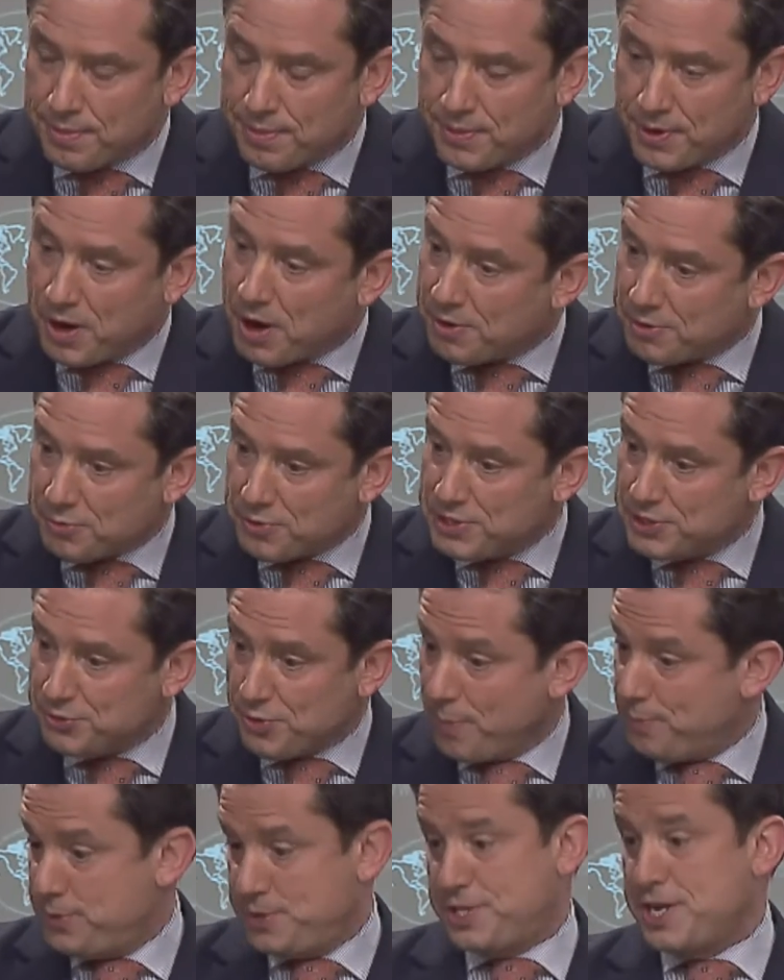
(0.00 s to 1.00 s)
the country's
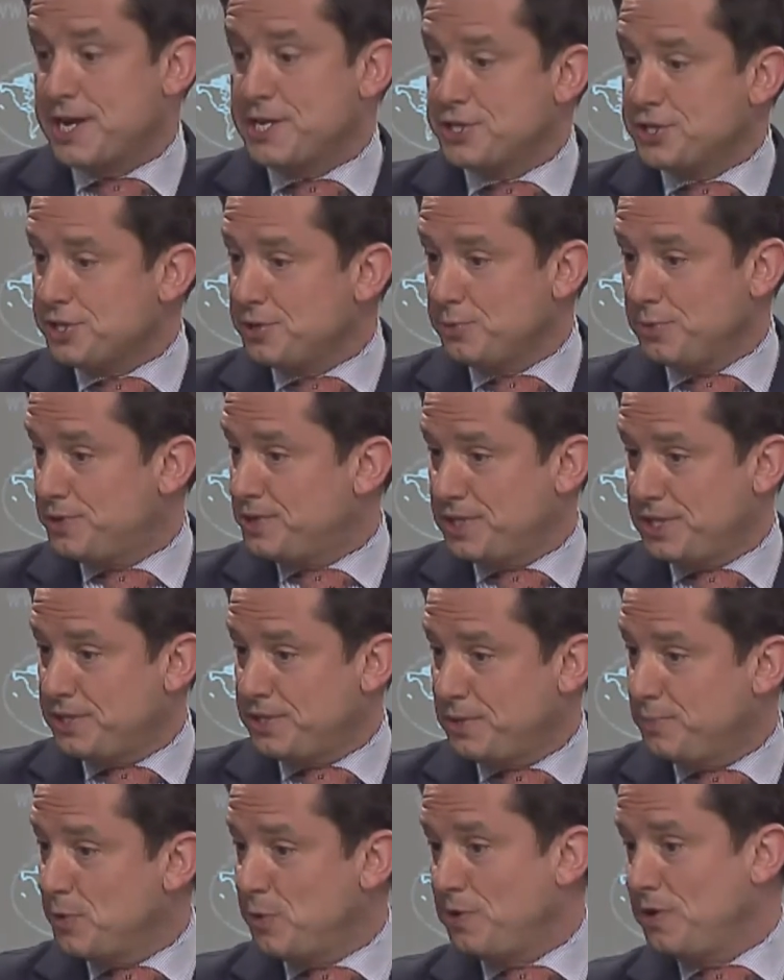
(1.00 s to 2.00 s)
reputation with the
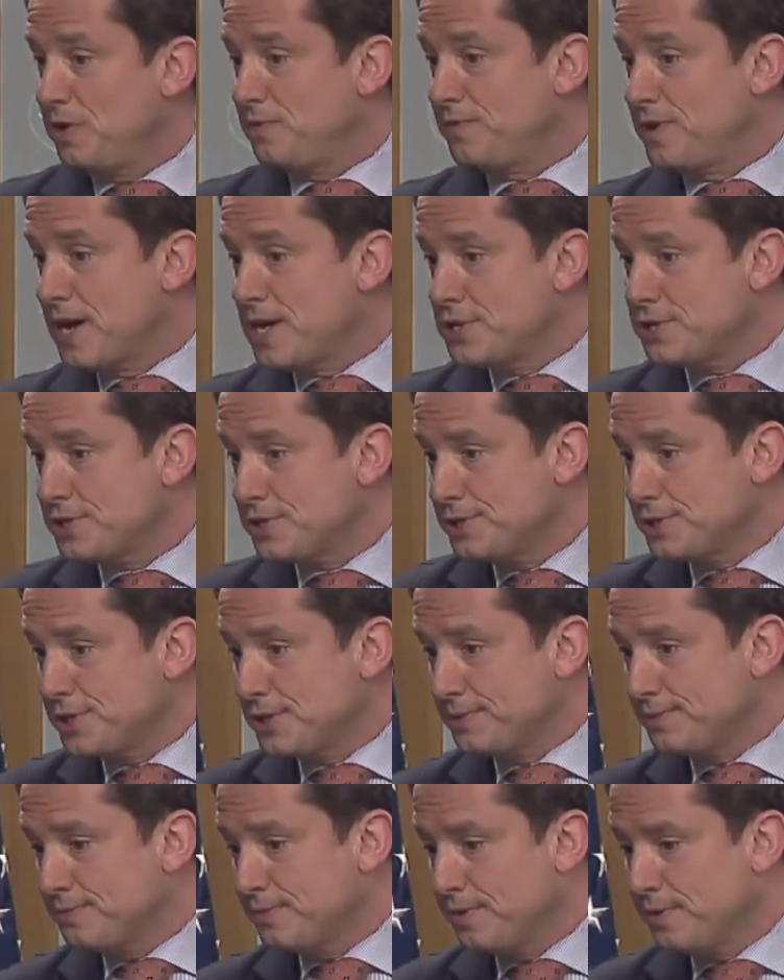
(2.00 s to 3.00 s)
community of nations
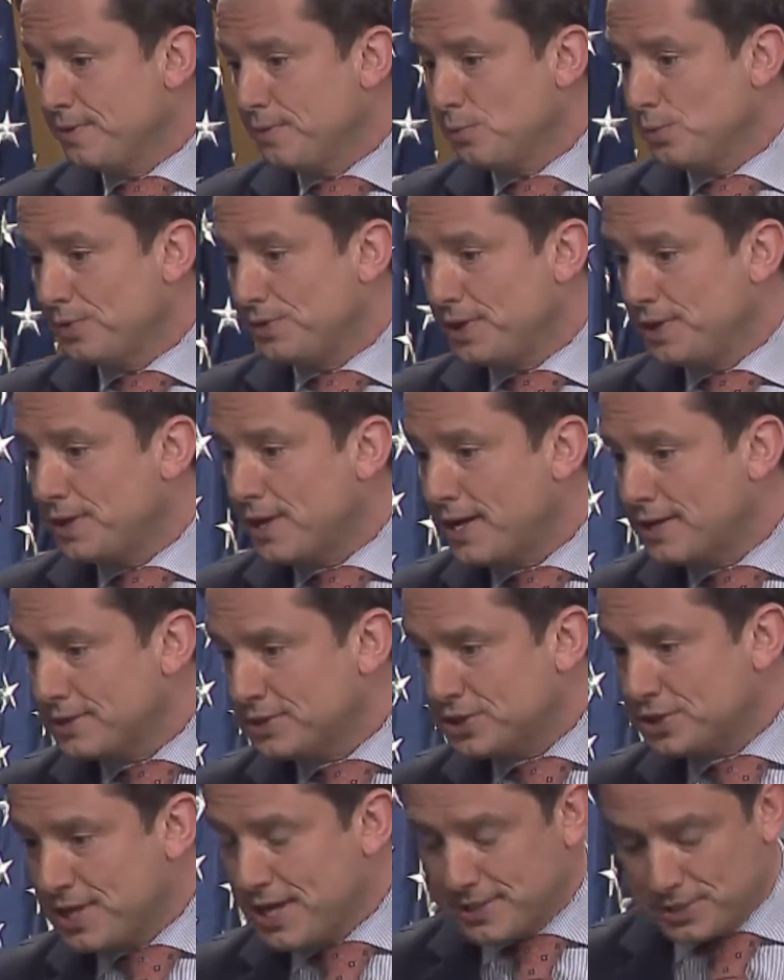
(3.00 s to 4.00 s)
and with the
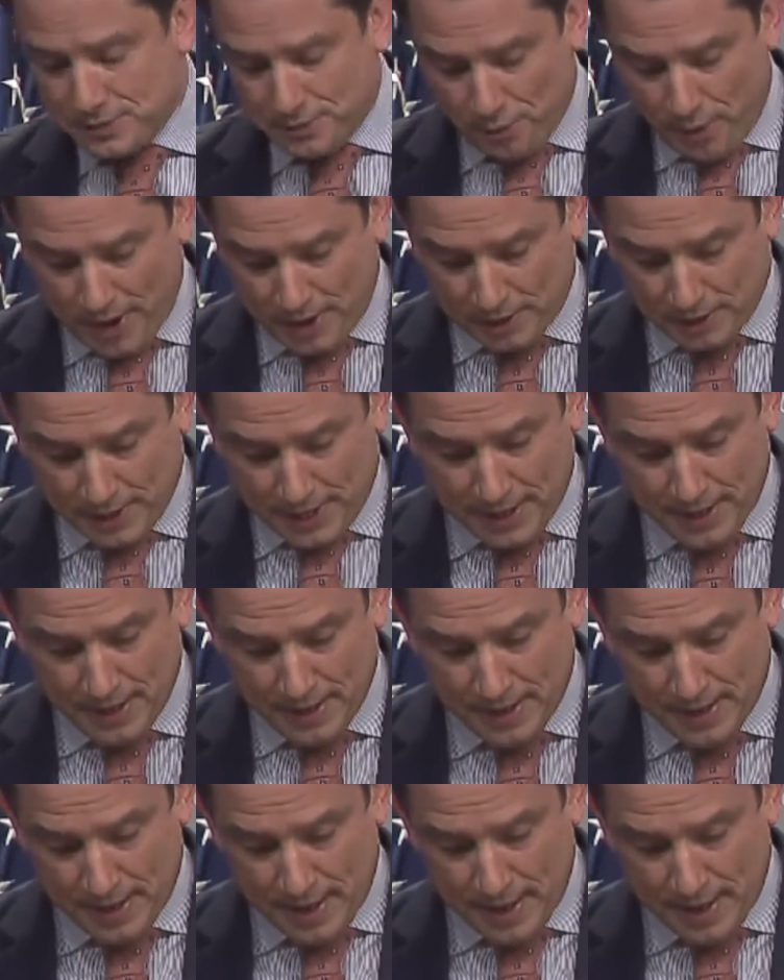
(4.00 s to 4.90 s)
United States, frankly.